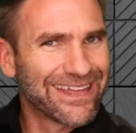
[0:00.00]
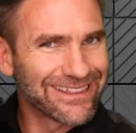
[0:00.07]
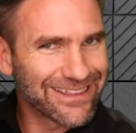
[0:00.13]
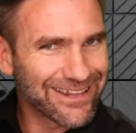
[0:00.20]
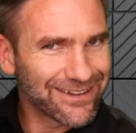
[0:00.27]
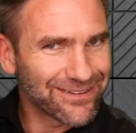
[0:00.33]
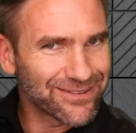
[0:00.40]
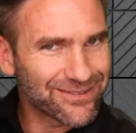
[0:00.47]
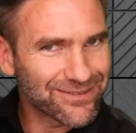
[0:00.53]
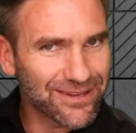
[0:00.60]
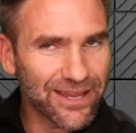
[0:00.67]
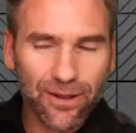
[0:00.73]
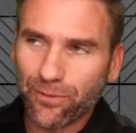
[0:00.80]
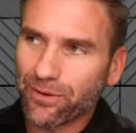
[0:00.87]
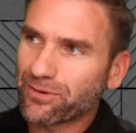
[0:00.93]
that is
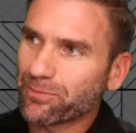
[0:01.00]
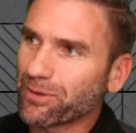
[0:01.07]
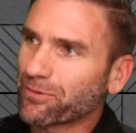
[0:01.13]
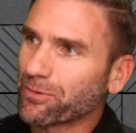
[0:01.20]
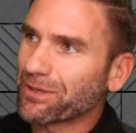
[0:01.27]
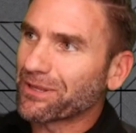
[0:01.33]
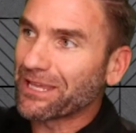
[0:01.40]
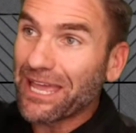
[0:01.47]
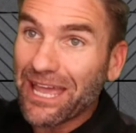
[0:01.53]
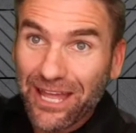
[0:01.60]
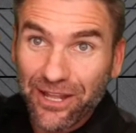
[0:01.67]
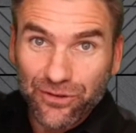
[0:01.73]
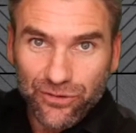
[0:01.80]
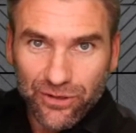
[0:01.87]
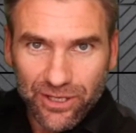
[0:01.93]
sandwiched between the
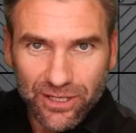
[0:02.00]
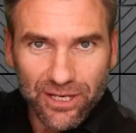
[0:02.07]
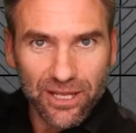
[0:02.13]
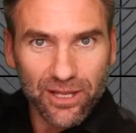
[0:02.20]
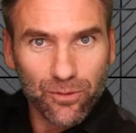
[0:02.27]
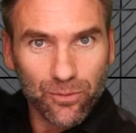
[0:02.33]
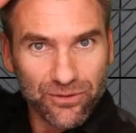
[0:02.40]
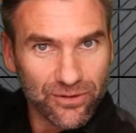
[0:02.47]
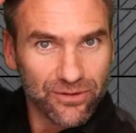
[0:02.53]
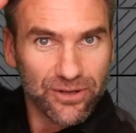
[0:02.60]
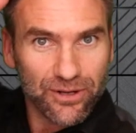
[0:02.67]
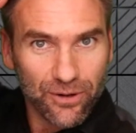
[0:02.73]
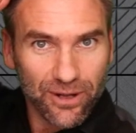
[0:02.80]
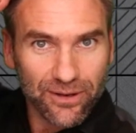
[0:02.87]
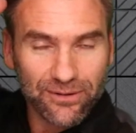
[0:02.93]
engine, which is
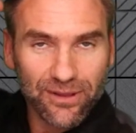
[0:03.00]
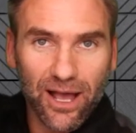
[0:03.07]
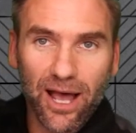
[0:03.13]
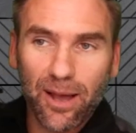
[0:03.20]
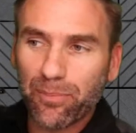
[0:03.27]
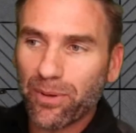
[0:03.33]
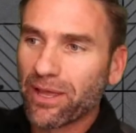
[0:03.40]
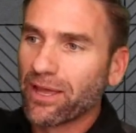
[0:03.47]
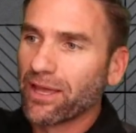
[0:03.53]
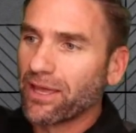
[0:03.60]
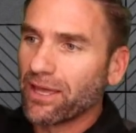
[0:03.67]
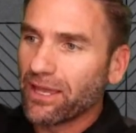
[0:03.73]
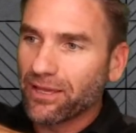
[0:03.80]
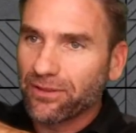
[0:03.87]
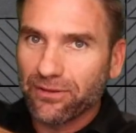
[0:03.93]
here on top,
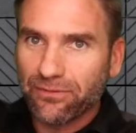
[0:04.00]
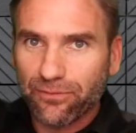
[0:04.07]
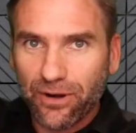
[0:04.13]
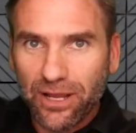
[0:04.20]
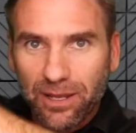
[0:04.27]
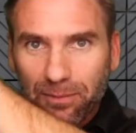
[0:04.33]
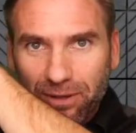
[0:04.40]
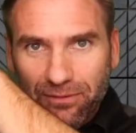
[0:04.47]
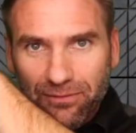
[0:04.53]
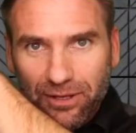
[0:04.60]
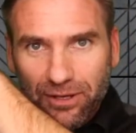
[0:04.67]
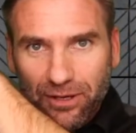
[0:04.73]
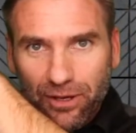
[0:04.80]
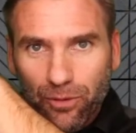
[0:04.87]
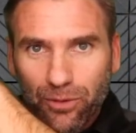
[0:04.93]
and the frame of the
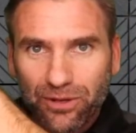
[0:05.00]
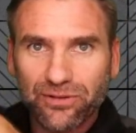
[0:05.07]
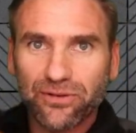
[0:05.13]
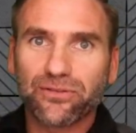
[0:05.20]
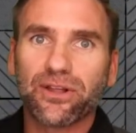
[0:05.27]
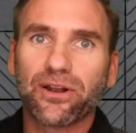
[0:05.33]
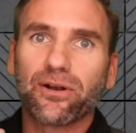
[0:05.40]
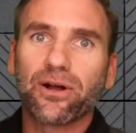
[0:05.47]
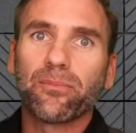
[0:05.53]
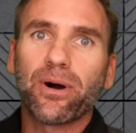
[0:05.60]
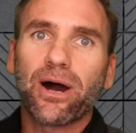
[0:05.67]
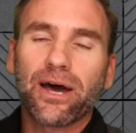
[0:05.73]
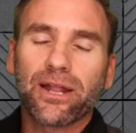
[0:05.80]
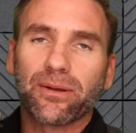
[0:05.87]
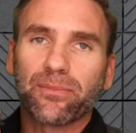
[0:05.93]
vehicle, which is there on
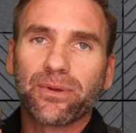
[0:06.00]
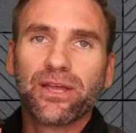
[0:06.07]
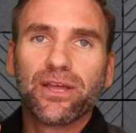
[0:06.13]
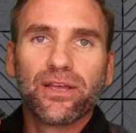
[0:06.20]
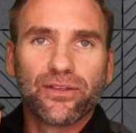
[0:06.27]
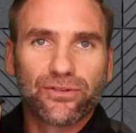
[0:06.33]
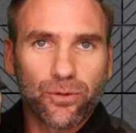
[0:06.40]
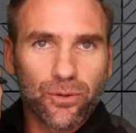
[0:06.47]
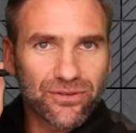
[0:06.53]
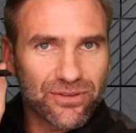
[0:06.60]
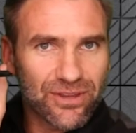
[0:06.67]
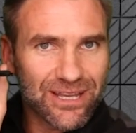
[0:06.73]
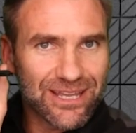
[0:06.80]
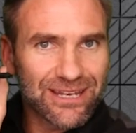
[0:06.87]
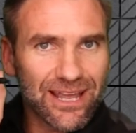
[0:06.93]
bottom. So it's
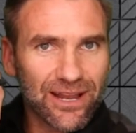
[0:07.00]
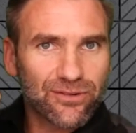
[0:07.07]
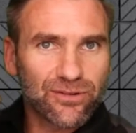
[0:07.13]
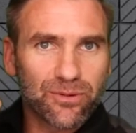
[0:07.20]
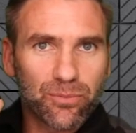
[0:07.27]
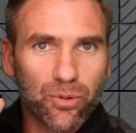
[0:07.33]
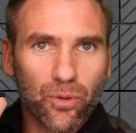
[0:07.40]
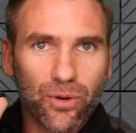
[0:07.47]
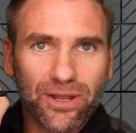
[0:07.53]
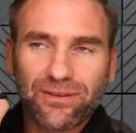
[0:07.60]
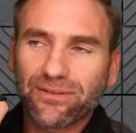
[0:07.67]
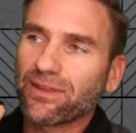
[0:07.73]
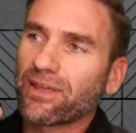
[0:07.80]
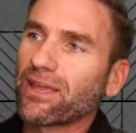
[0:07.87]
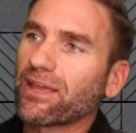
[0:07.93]
the connection
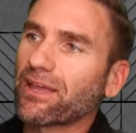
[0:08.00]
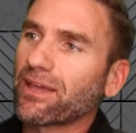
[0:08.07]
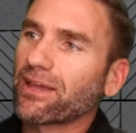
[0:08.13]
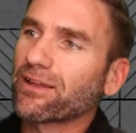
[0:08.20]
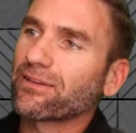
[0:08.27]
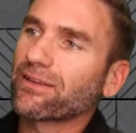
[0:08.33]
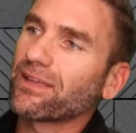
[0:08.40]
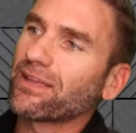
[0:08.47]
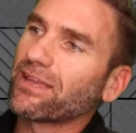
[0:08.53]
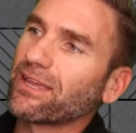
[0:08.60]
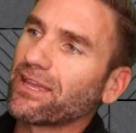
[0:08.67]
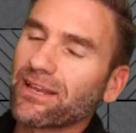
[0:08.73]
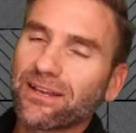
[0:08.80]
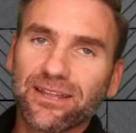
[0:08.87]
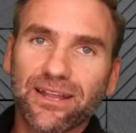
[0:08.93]
point, and
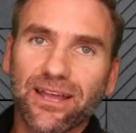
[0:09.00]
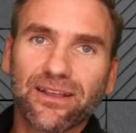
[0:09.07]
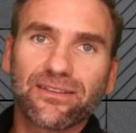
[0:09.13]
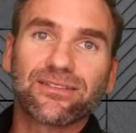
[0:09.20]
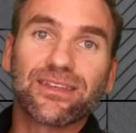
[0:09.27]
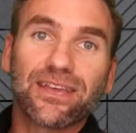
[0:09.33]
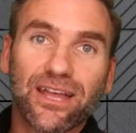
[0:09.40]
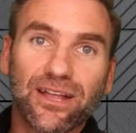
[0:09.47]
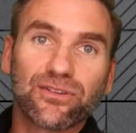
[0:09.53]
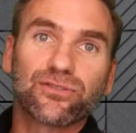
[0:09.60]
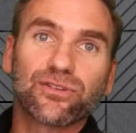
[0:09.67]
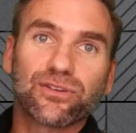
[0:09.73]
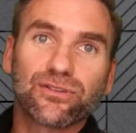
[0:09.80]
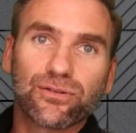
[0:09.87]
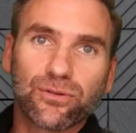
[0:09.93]
it connects the
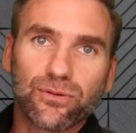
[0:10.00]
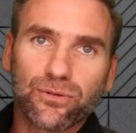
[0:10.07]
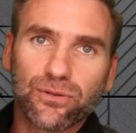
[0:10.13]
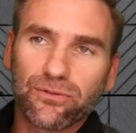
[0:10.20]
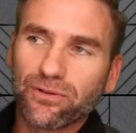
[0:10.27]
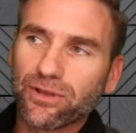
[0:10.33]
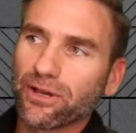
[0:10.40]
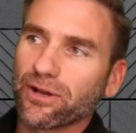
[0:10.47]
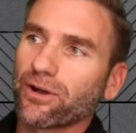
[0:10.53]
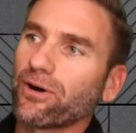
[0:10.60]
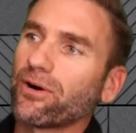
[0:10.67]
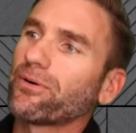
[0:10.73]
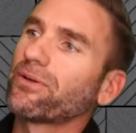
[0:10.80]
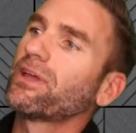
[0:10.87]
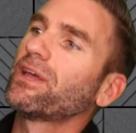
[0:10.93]
engine to the
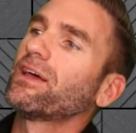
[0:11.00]
vehicle.